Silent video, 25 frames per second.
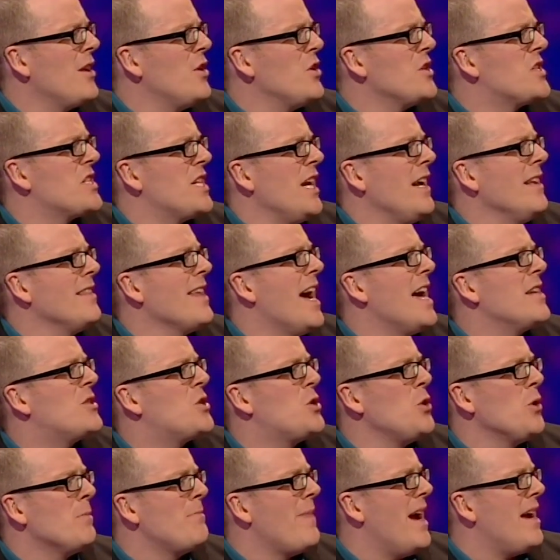Are you saying
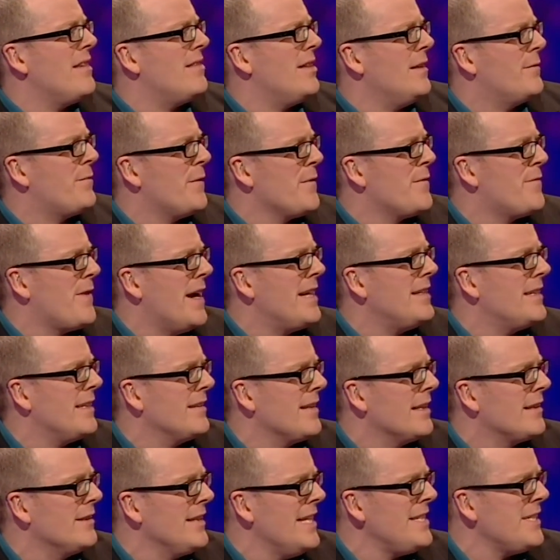that's your method for
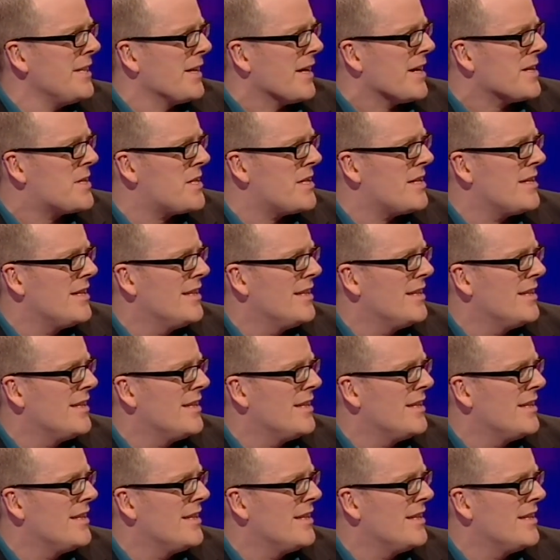finding the clitoris?